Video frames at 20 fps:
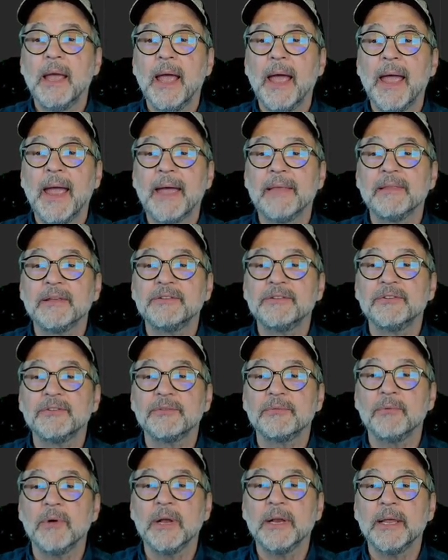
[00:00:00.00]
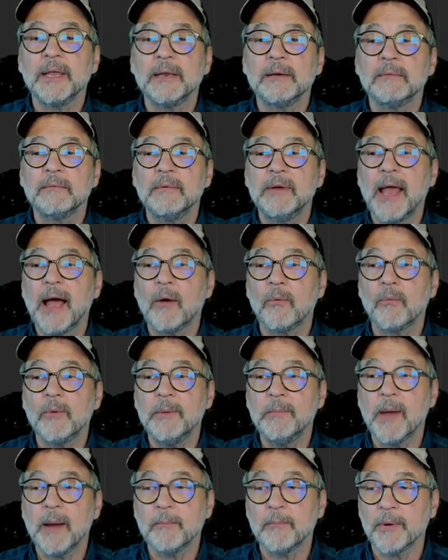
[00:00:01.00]
And let's just run it. Now
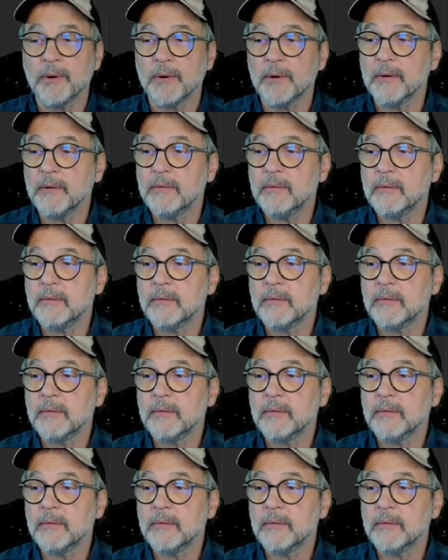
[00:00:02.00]
remember,